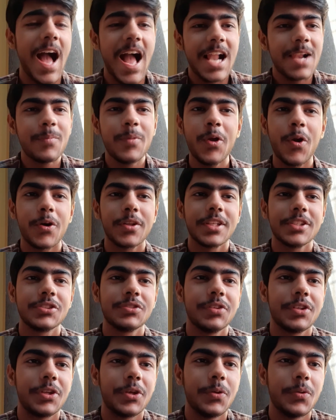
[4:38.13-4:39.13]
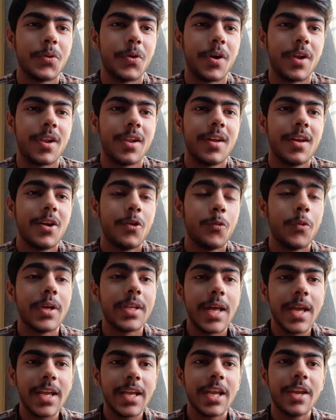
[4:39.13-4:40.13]
I'll be honest with you all,
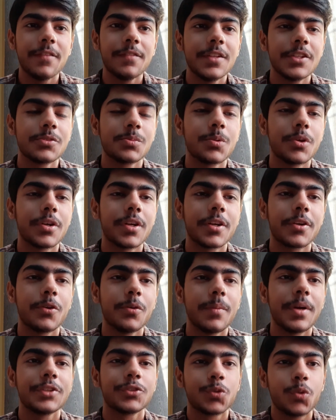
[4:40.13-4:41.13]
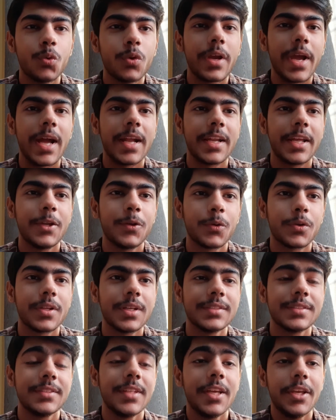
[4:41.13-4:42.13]
when I gave this product to my school canteen
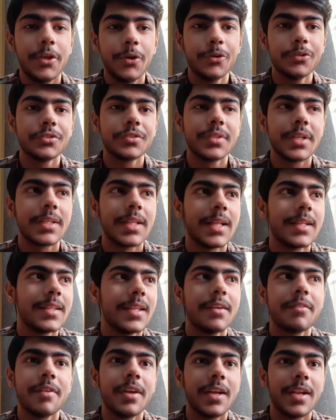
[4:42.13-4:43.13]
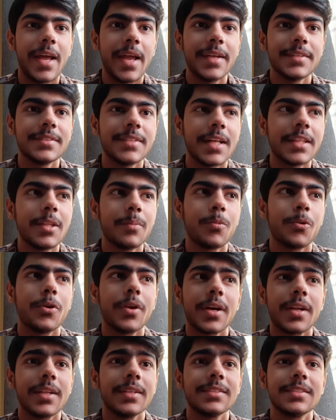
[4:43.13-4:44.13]
owners, they used it and they realized that the
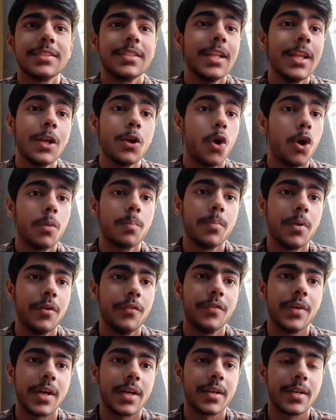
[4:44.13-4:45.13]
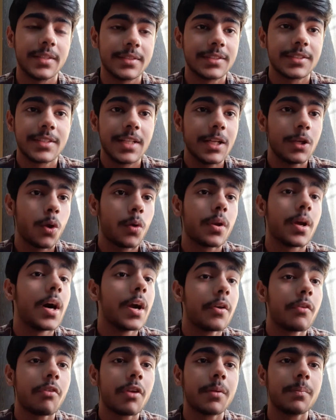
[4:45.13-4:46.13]
product is still not perfect, it's still not
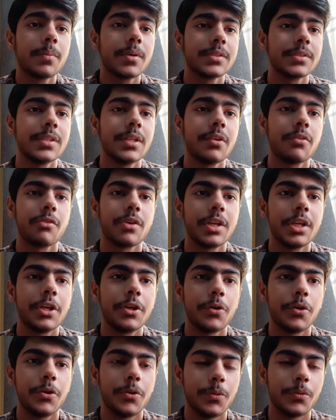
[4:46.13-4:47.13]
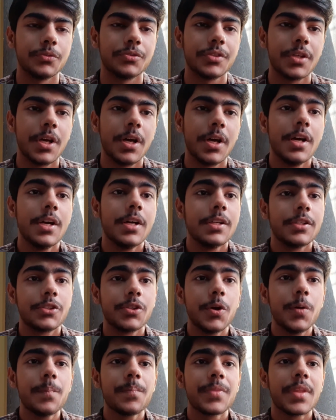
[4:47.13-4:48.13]
100% ready to use.
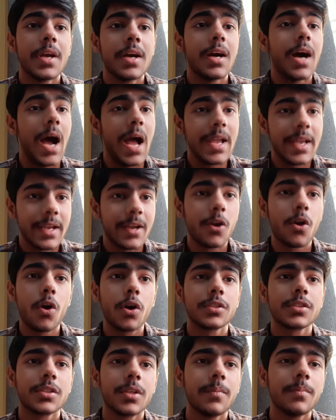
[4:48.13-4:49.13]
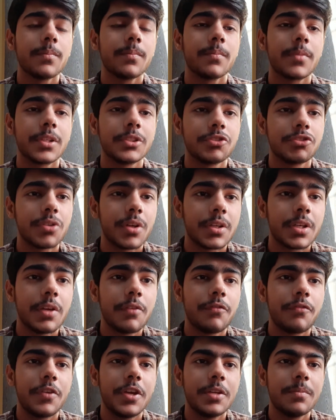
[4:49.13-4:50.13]
So I got some
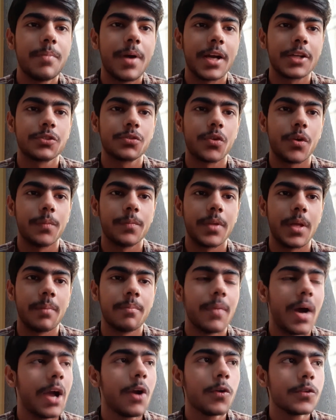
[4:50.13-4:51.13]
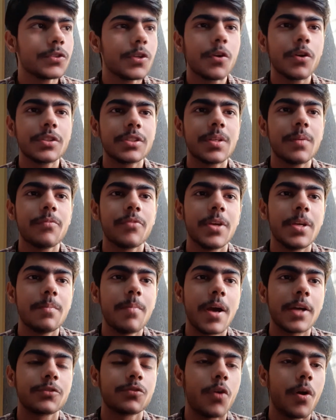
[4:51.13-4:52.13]
constructive feedbacks from them. I also got some
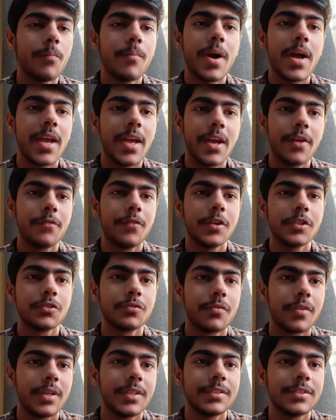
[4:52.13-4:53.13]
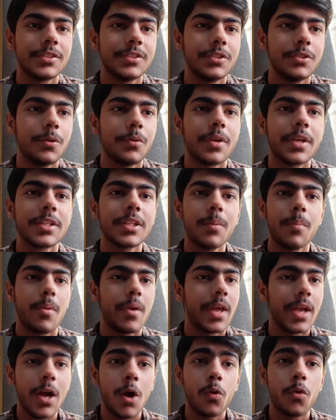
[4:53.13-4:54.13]
feedbacks from my AFS friends during the
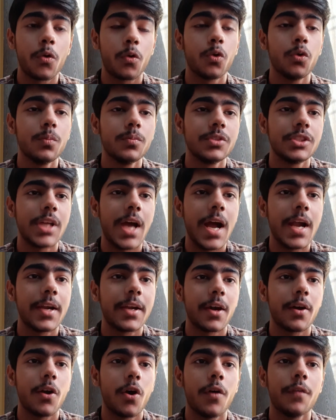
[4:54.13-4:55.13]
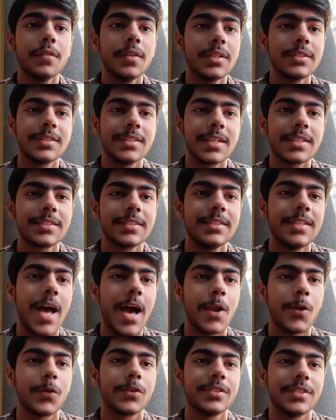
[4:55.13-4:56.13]
breakout room chat of the 6th
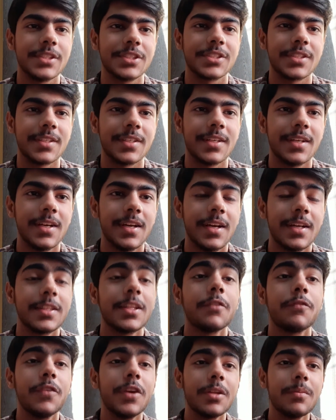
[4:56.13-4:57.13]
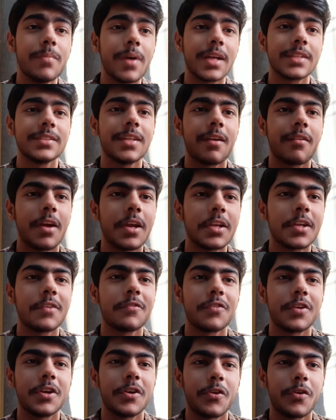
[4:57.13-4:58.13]
dialogue session. The feedbacks are right in
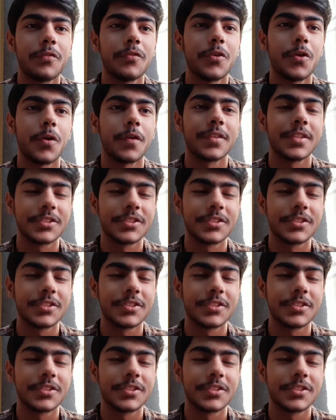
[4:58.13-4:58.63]
front of you on